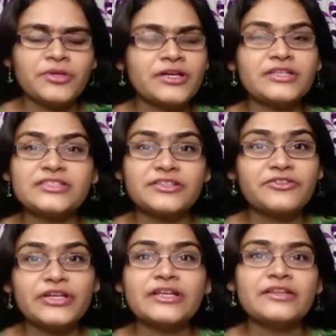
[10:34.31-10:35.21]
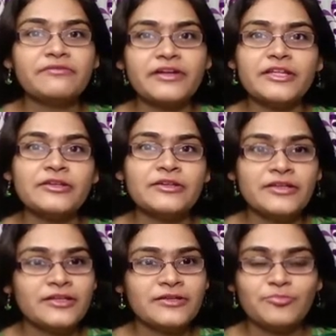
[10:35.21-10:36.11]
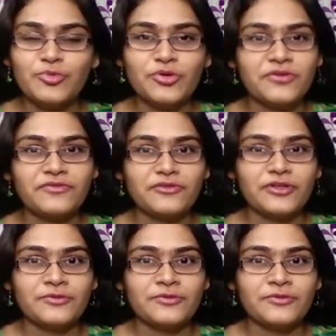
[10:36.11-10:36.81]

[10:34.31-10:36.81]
It's really very beautiful.